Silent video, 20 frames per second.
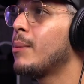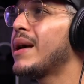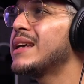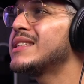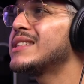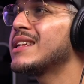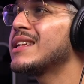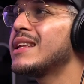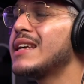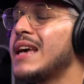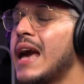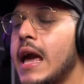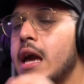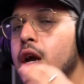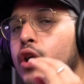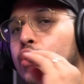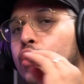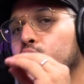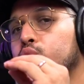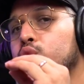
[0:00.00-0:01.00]
basically a
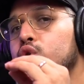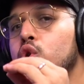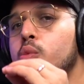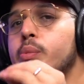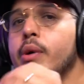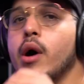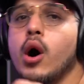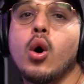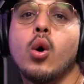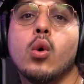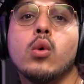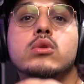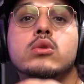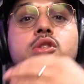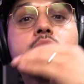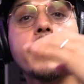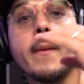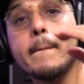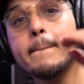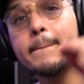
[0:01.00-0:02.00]
group
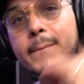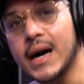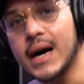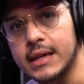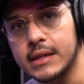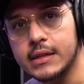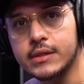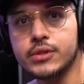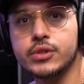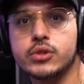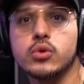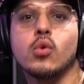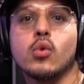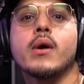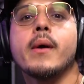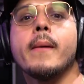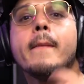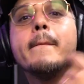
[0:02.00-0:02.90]
holds buttons or